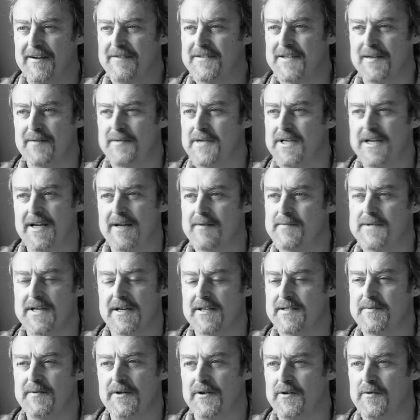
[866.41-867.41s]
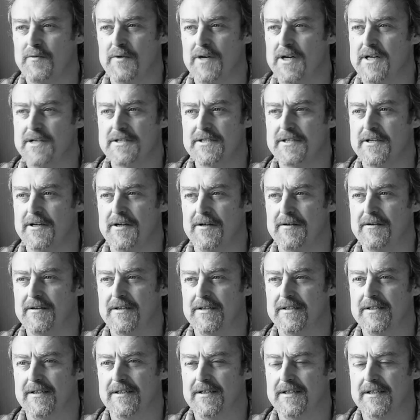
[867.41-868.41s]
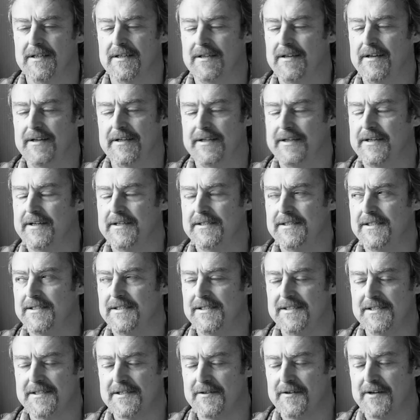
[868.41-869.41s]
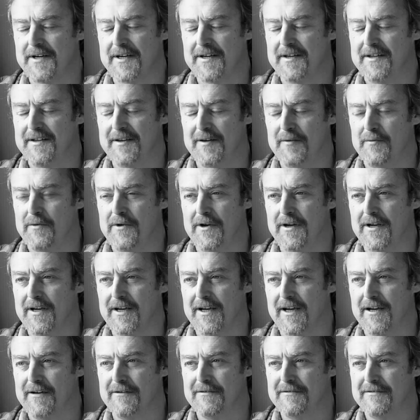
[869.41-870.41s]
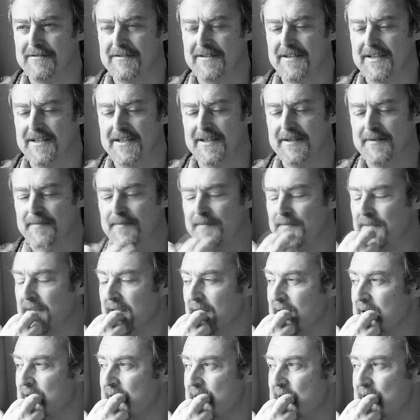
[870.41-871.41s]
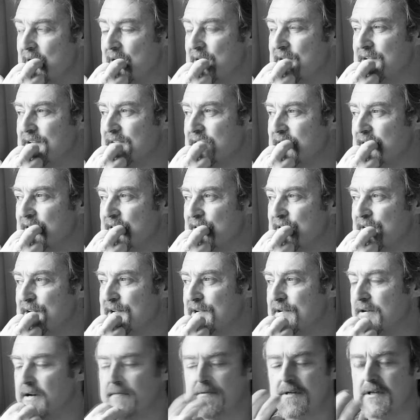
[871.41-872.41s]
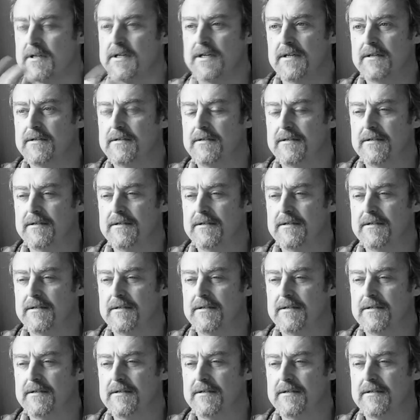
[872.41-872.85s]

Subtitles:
If somebody comes up to me on a workshop, a guy did in Zurich a while ago, and just said, I've got it.